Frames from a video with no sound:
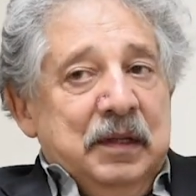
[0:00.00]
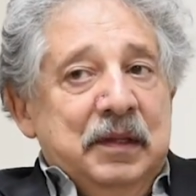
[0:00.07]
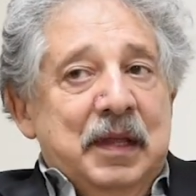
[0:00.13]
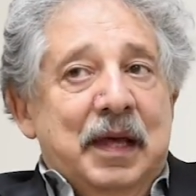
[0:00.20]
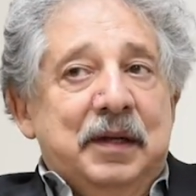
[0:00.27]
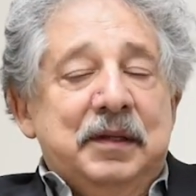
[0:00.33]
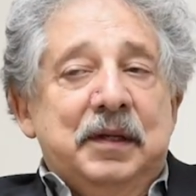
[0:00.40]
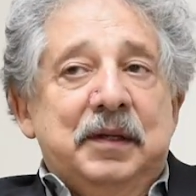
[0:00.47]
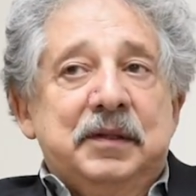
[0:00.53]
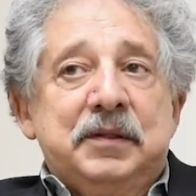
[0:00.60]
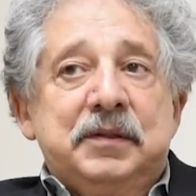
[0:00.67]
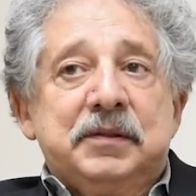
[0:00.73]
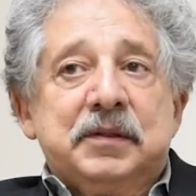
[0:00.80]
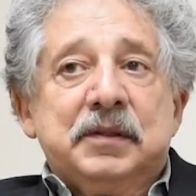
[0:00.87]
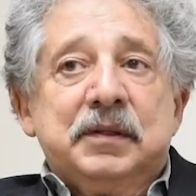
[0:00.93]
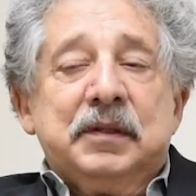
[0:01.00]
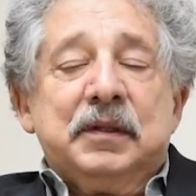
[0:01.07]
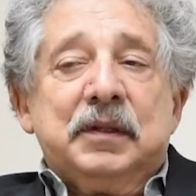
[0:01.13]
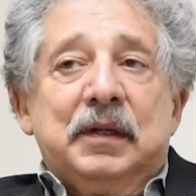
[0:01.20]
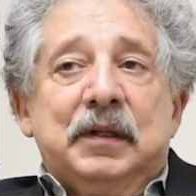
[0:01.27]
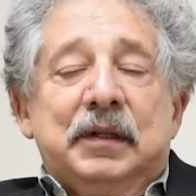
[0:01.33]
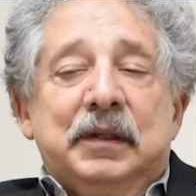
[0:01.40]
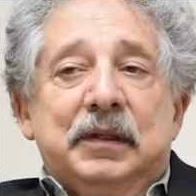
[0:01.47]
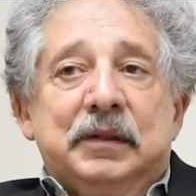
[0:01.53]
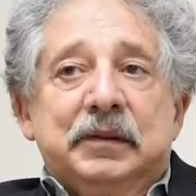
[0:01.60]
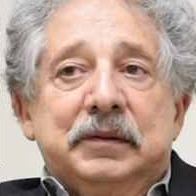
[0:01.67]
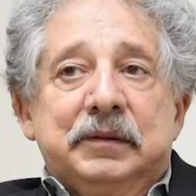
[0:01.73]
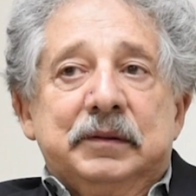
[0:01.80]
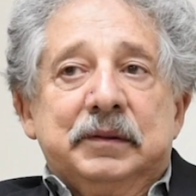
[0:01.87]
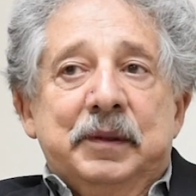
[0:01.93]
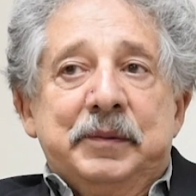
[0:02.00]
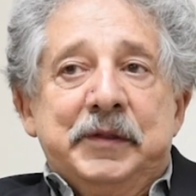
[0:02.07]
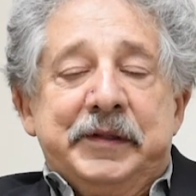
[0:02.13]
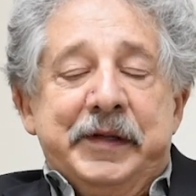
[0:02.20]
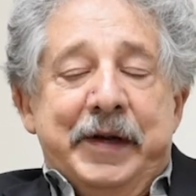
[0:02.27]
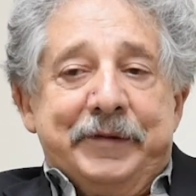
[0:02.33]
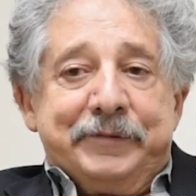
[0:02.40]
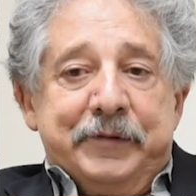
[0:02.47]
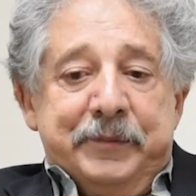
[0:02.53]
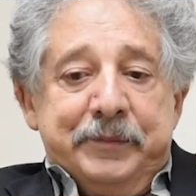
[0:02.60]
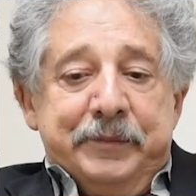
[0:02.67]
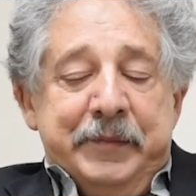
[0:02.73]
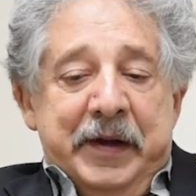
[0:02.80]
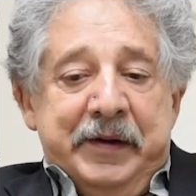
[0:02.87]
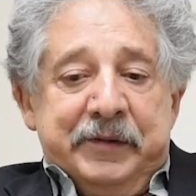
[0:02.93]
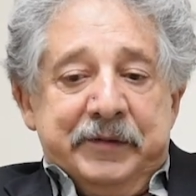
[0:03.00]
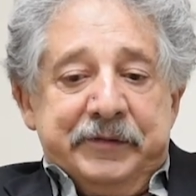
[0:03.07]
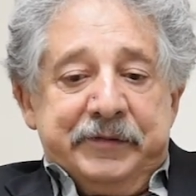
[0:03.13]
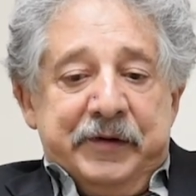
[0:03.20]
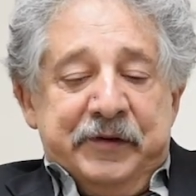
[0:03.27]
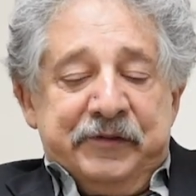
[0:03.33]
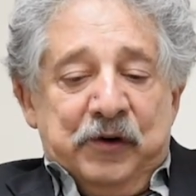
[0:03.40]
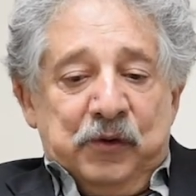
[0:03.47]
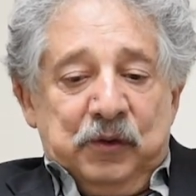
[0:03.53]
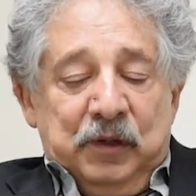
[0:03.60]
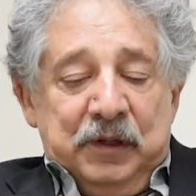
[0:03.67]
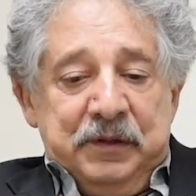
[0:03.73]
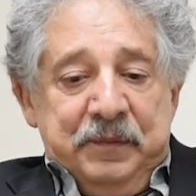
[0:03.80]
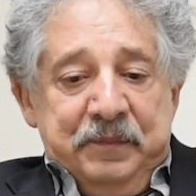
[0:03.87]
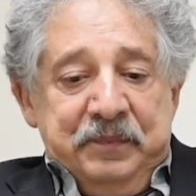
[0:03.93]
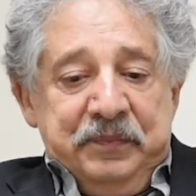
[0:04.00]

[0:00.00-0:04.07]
That is, Libby Schaaf, the mayor of Oakland,